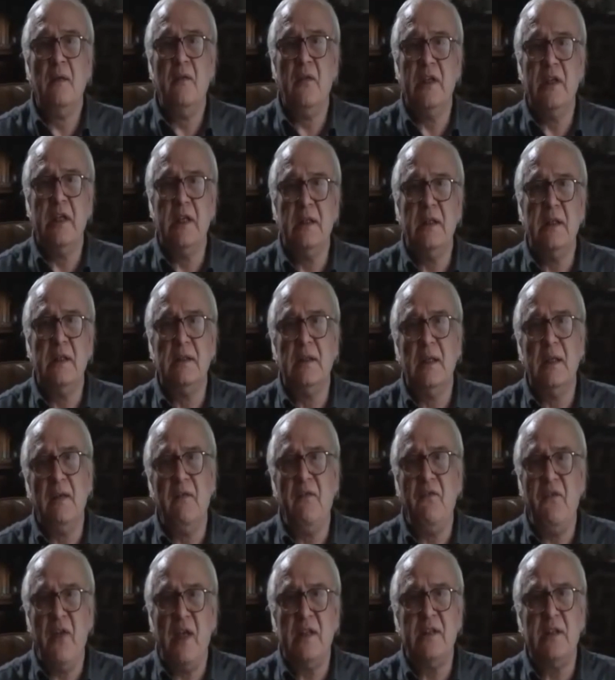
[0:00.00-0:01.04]
we needed
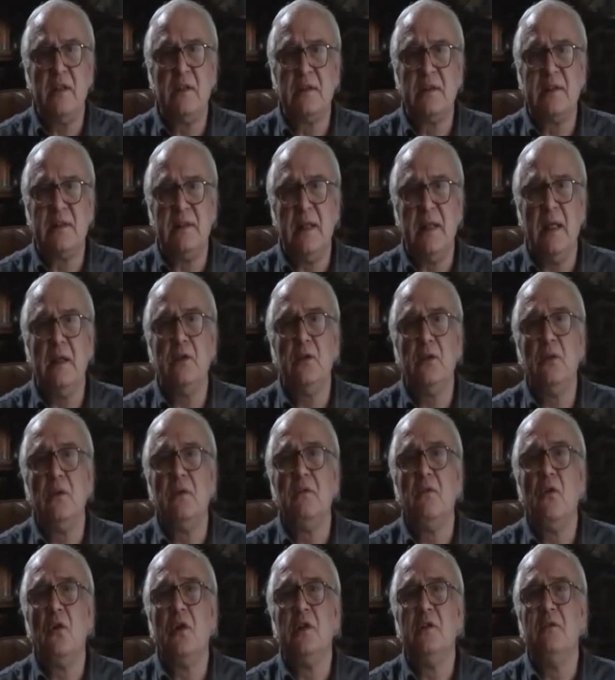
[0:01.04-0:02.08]
a federal state to
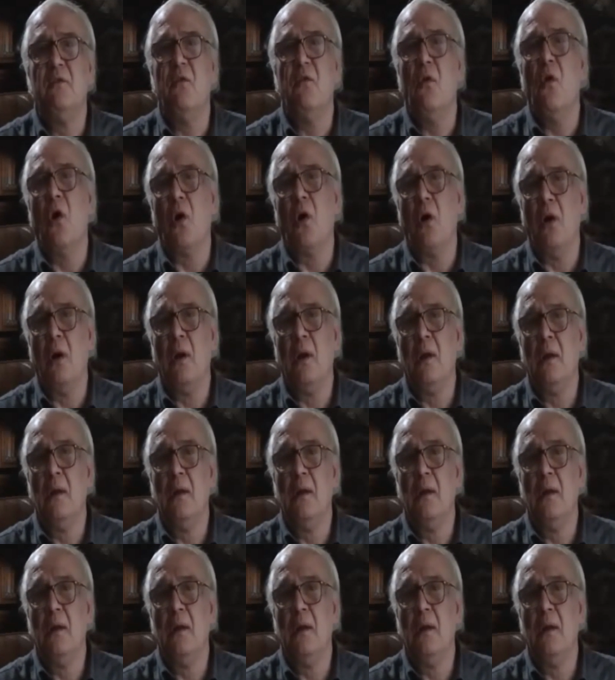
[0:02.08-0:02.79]
avoid war.